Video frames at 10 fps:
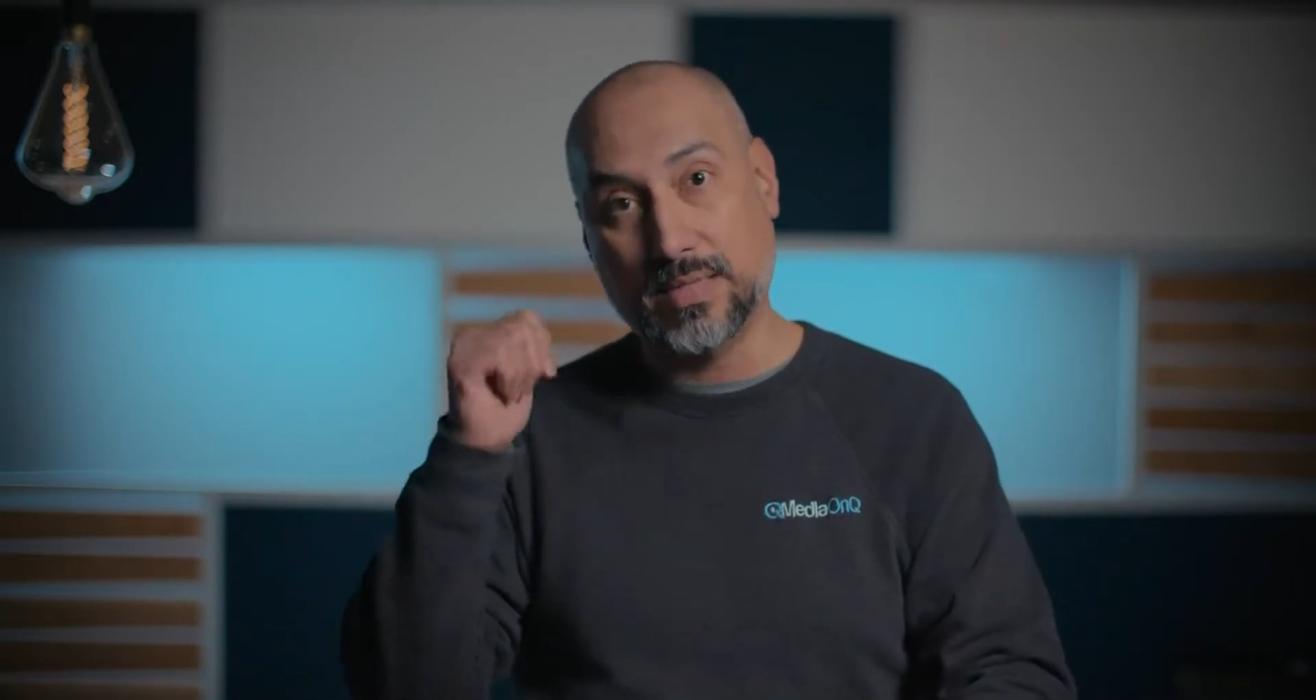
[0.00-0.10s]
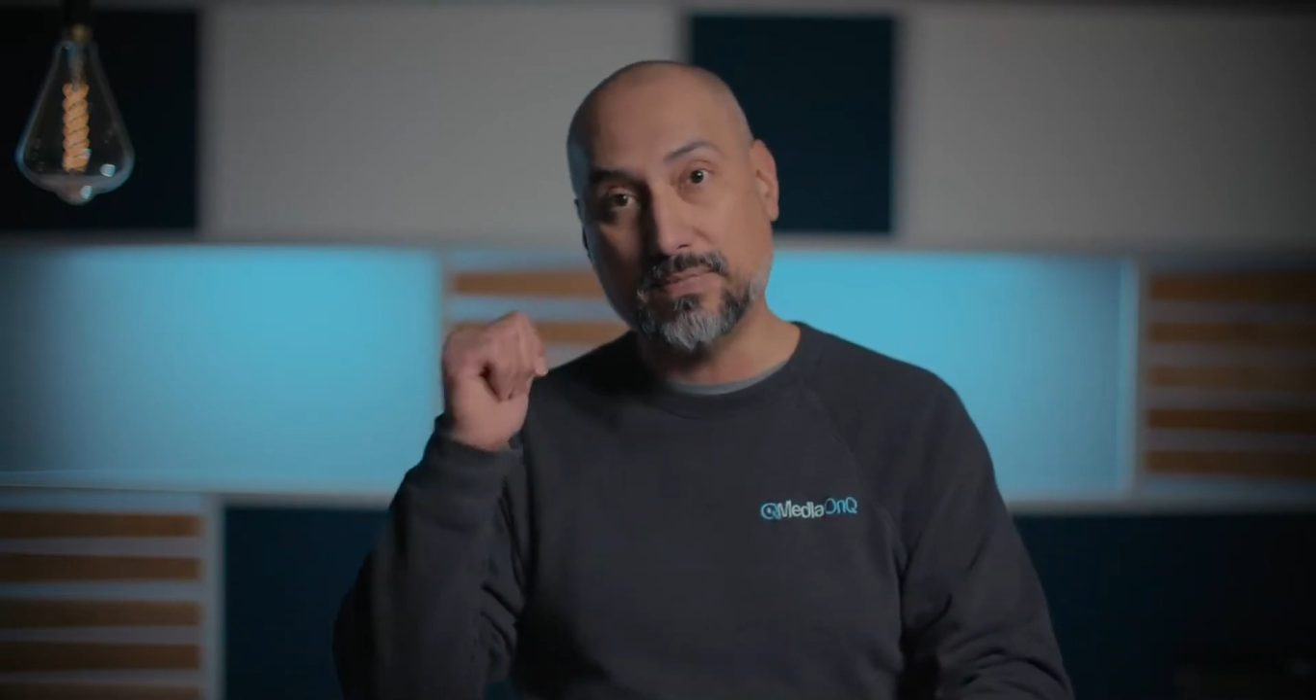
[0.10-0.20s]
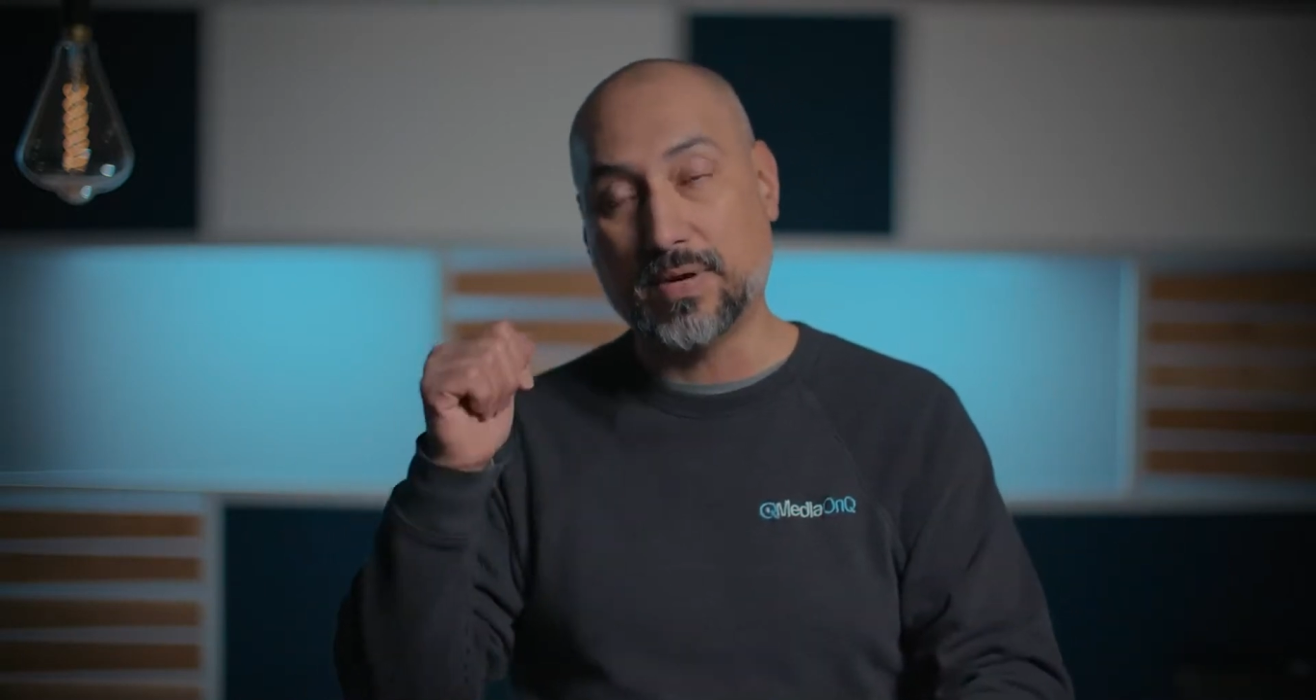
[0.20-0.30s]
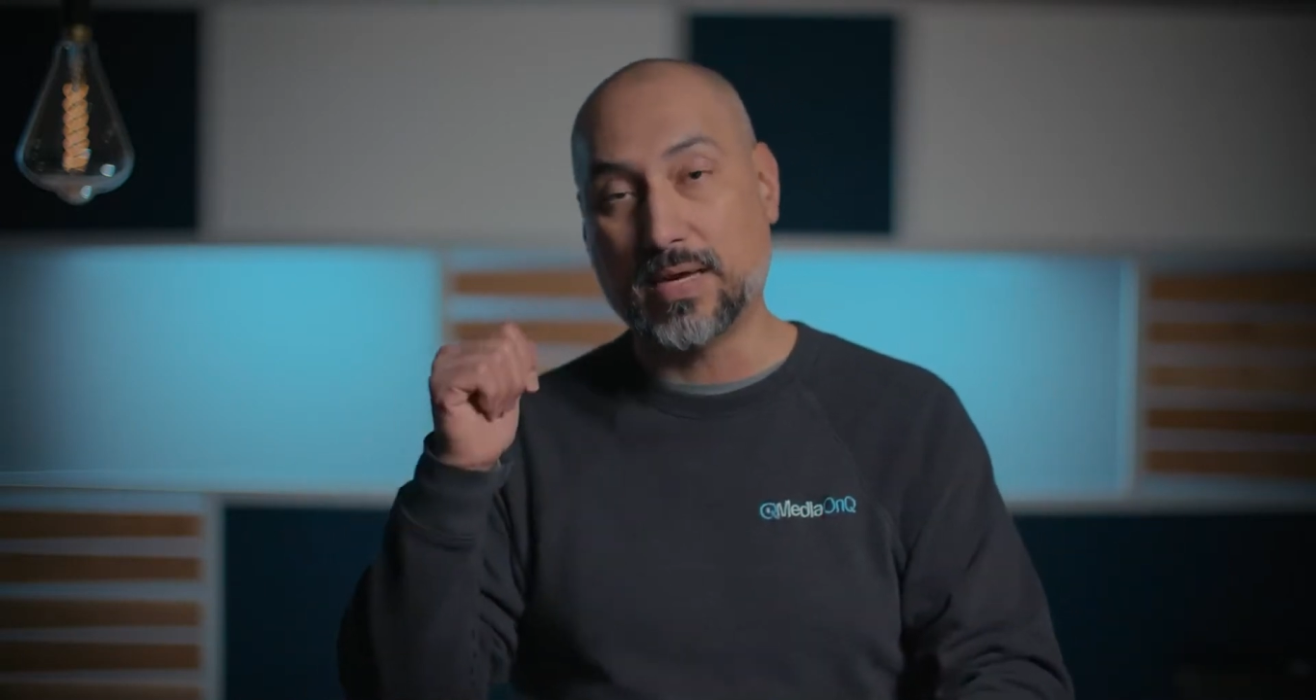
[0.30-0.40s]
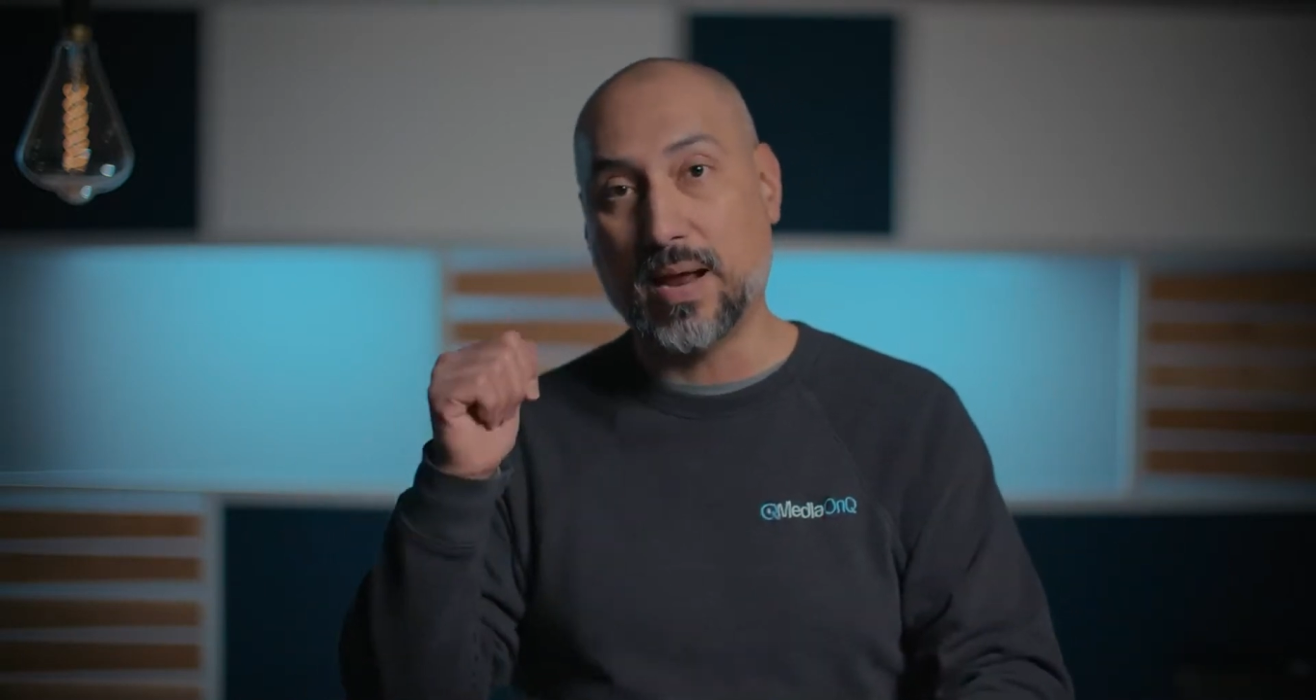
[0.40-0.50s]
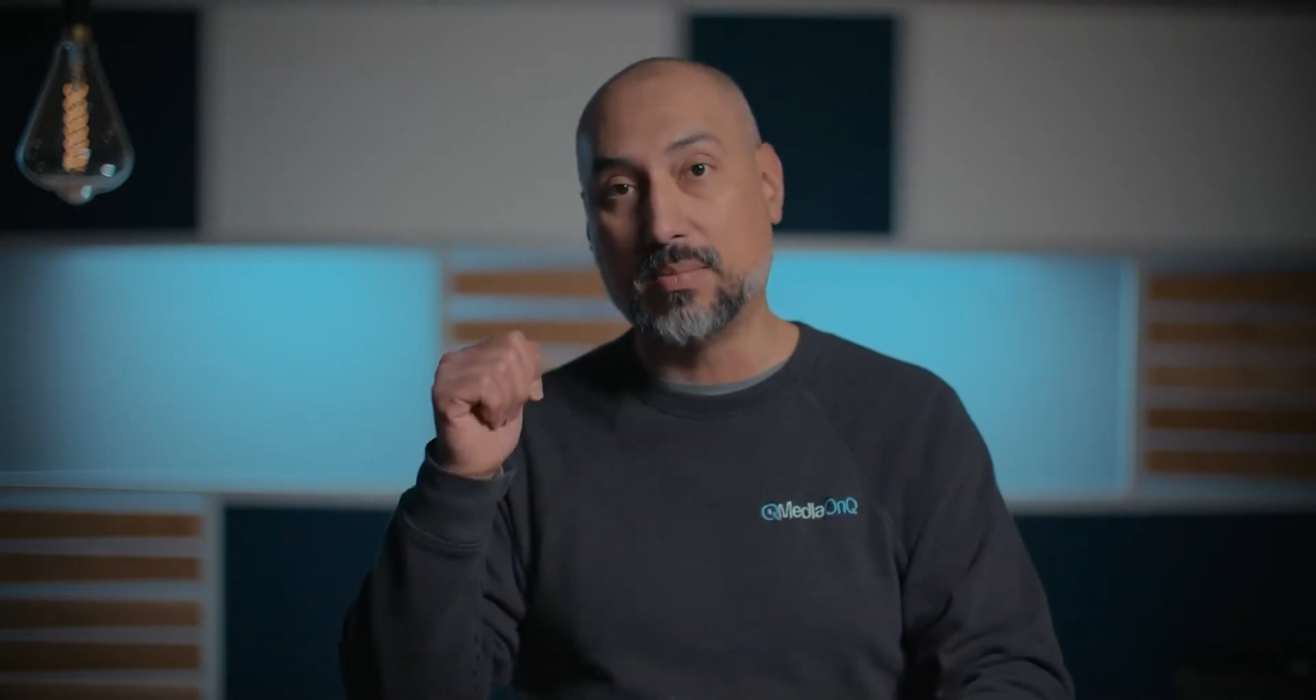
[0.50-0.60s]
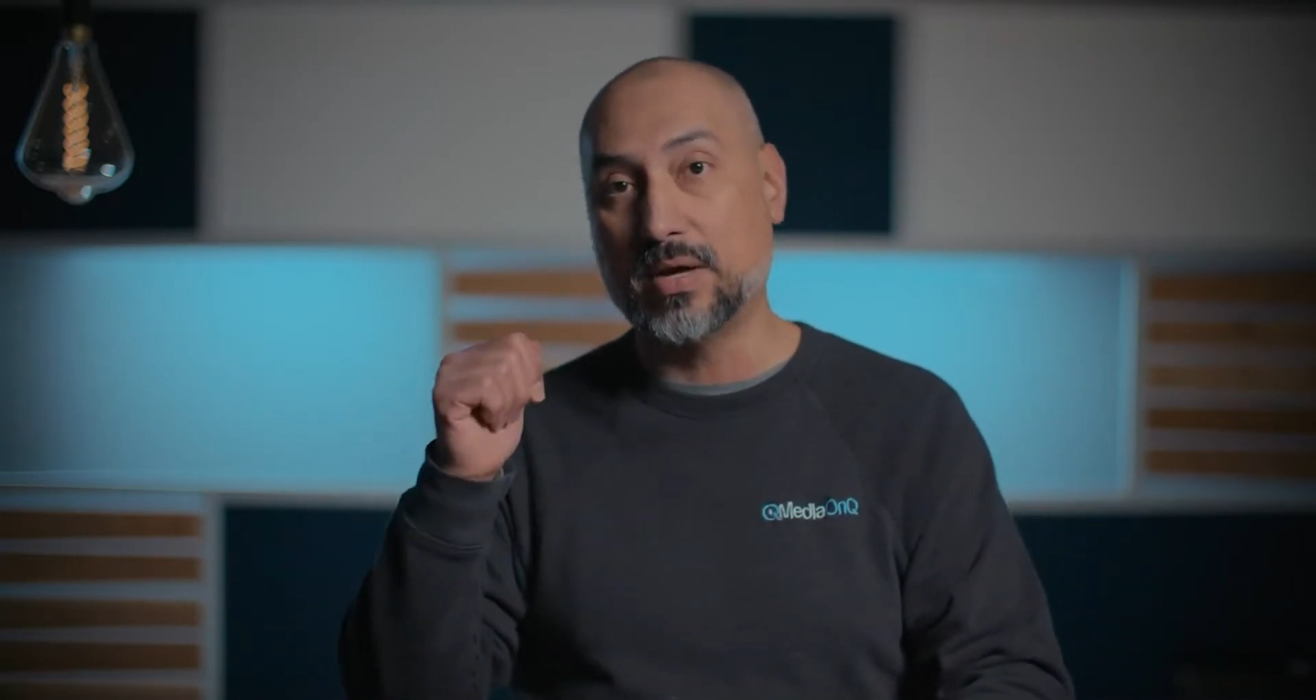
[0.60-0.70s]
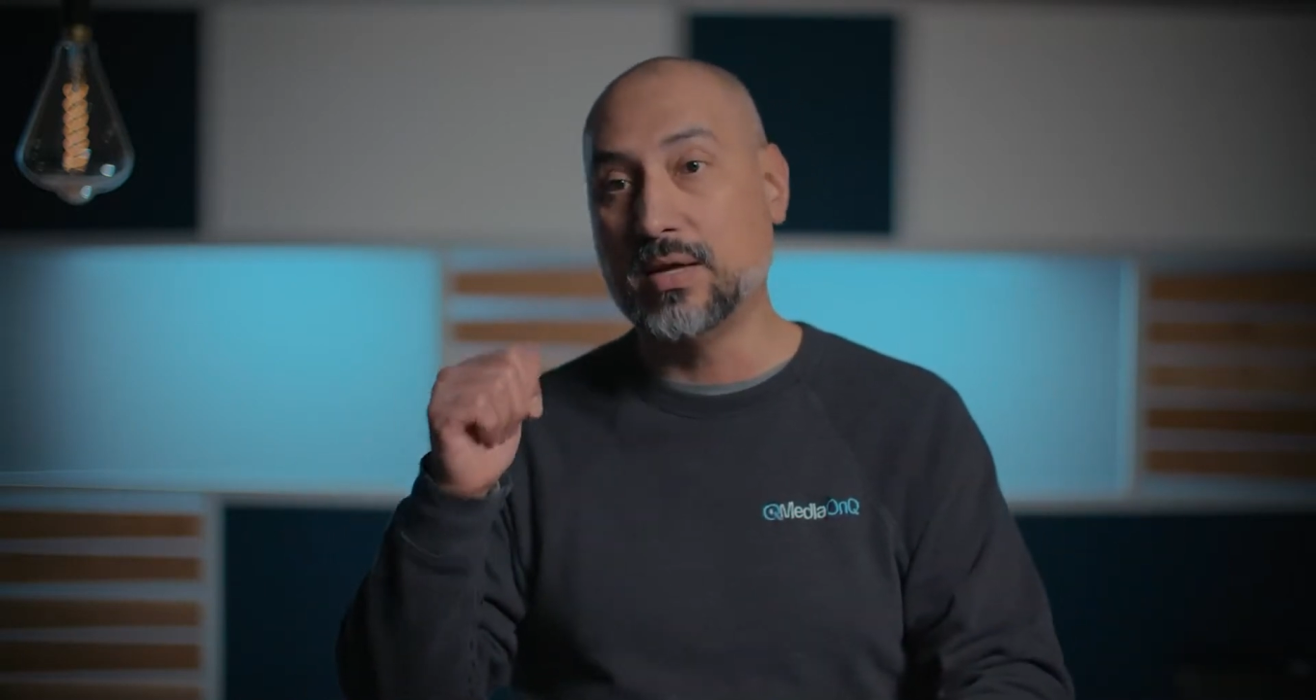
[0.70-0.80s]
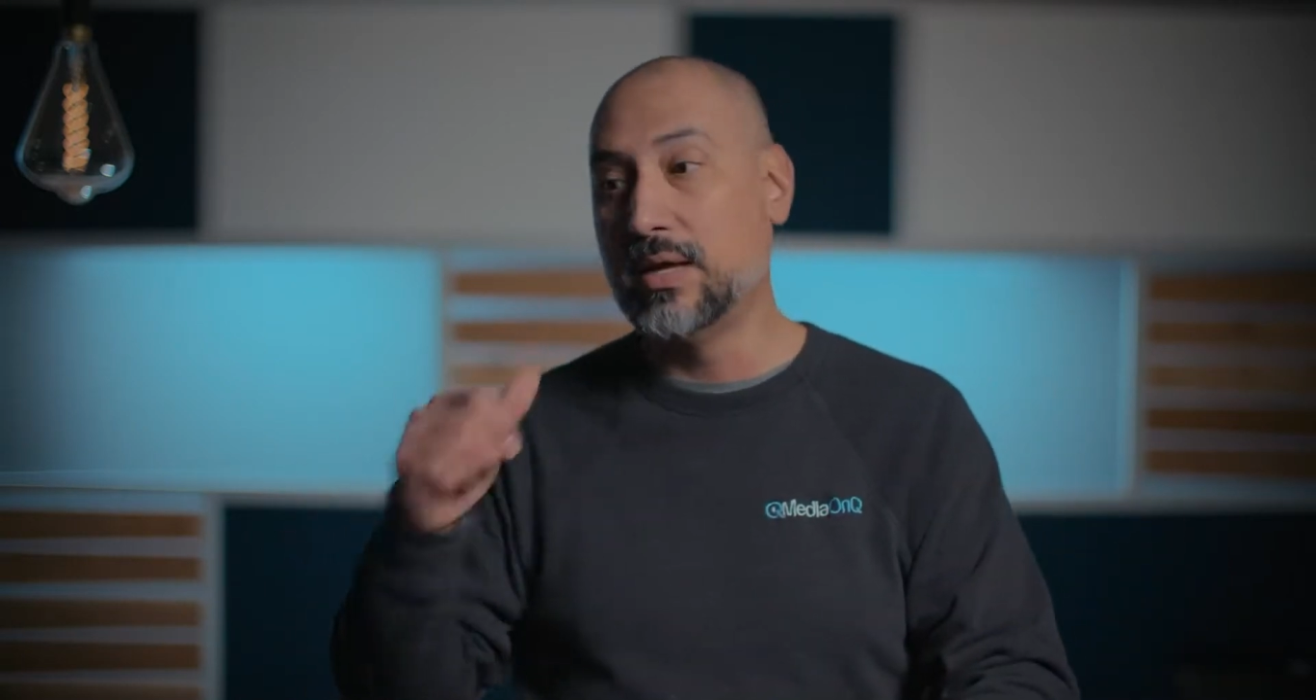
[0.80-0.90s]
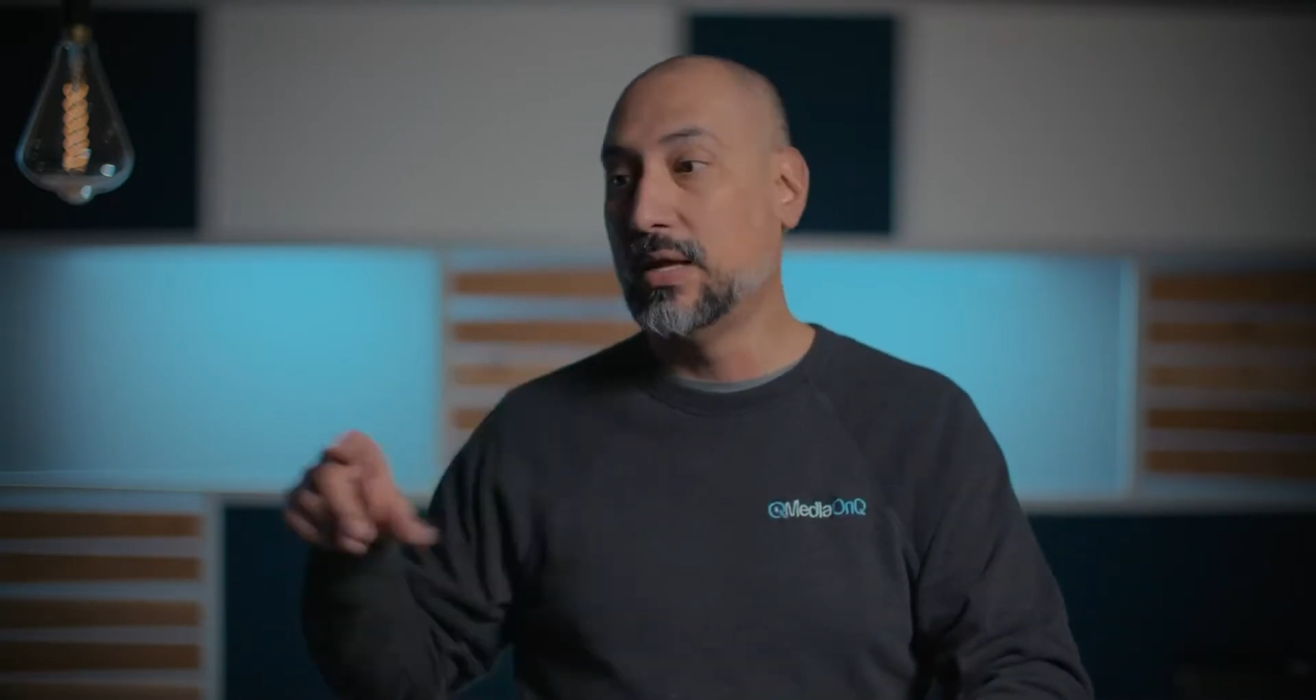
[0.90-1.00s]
different camera